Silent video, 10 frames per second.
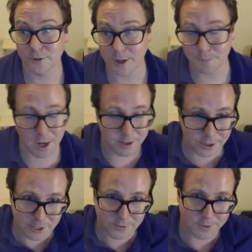So
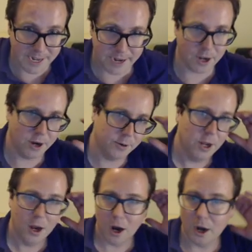apologies for the echo.
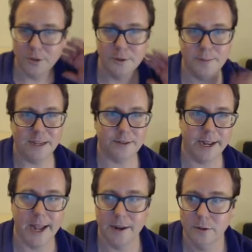I'll do the best
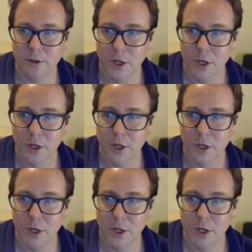I can.